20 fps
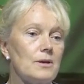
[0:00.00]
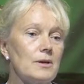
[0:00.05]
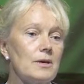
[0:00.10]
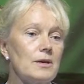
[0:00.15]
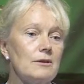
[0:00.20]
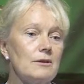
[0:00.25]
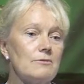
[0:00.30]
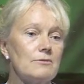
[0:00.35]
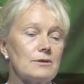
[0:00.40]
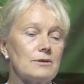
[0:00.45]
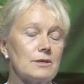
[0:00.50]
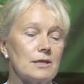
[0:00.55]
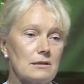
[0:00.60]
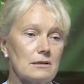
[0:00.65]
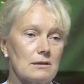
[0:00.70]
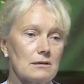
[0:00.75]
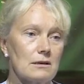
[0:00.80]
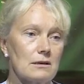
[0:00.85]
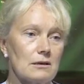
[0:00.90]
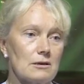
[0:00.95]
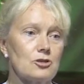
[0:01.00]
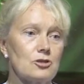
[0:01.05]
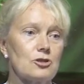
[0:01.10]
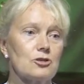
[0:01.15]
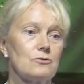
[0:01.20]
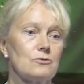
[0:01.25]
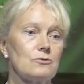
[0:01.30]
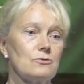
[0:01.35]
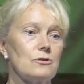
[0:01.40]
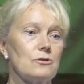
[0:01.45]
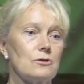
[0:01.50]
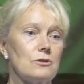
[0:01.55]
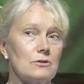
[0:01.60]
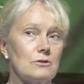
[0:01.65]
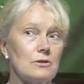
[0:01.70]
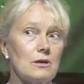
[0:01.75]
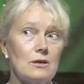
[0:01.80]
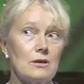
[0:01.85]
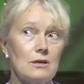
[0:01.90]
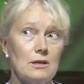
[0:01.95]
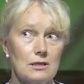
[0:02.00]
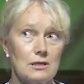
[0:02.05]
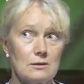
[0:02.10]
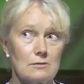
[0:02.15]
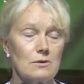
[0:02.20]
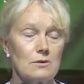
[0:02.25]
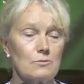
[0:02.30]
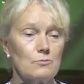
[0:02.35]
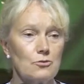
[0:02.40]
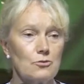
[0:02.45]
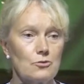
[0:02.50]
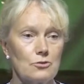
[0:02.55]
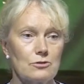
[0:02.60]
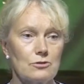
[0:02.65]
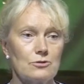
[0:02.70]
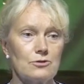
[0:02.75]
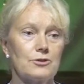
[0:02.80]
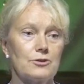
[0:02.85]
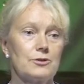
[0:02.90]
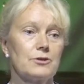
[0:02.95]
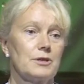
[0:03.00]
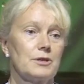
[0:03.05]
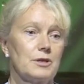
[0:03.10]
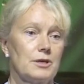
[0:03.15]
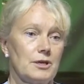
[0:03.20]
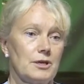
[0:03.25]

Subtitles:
even enlarged to a little broader